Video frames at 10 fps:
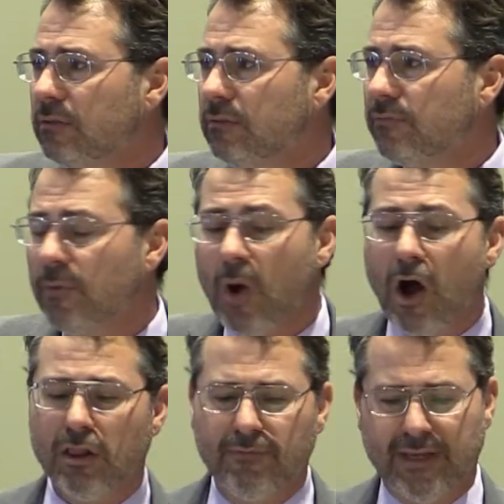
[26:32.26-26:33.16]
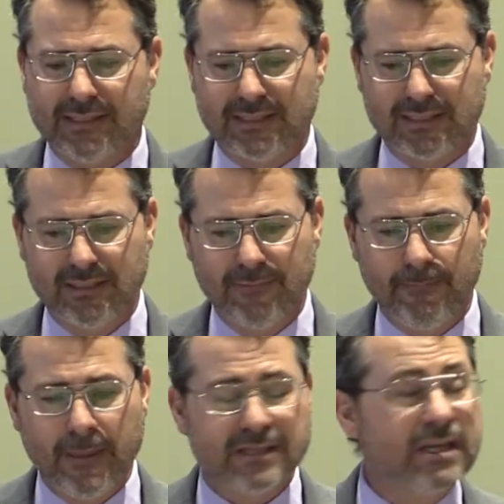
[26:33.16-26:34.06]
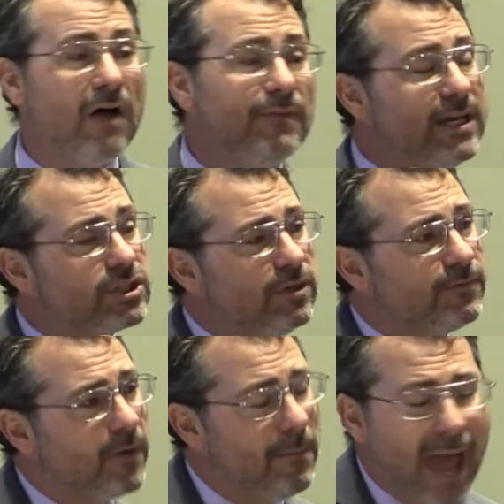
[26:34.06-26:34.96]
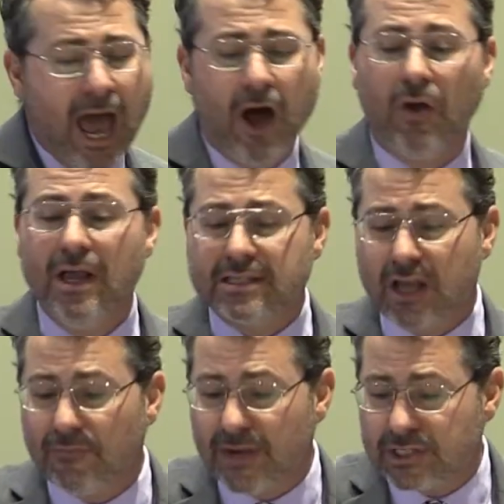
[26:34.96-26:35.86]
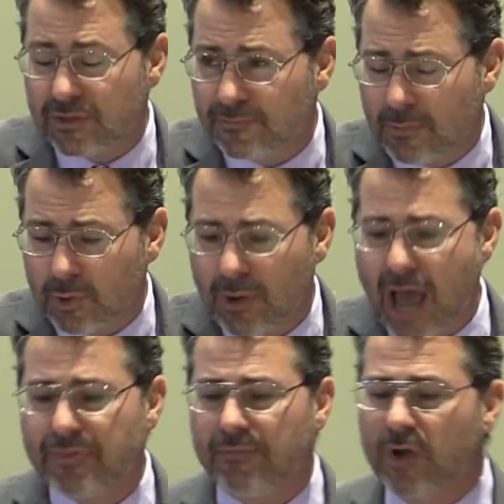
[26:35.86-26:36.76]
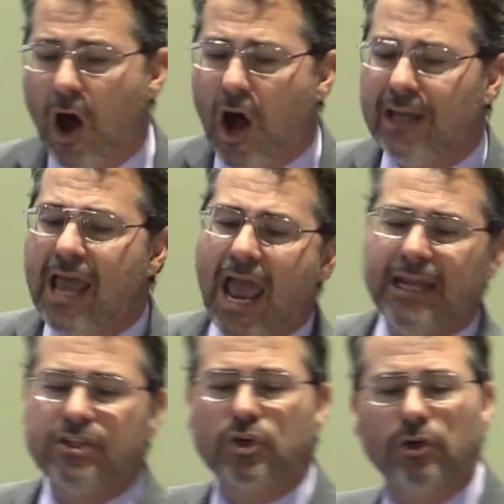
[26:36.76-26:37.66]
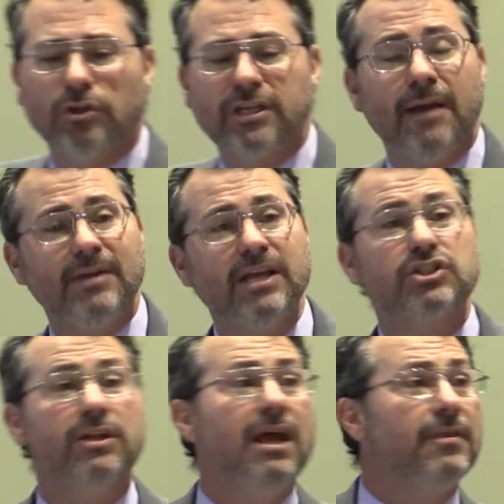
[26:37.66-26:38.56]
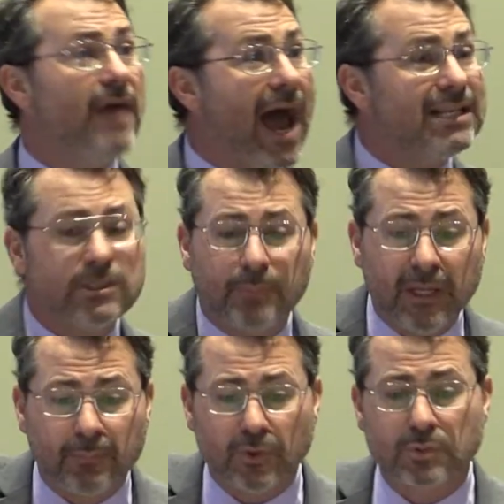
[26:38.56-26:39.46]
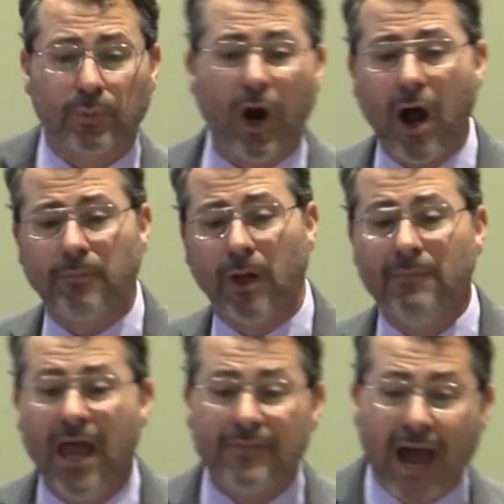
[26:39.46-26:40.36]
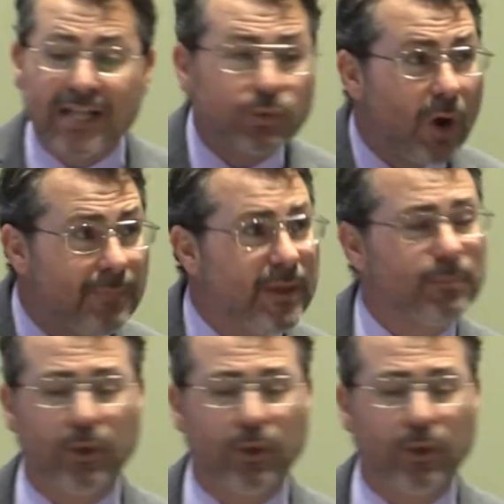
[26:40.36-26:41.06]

from all of it salvation from hell, salvation from the wrath of God, and eternal damnation. That's people's problem. That's why people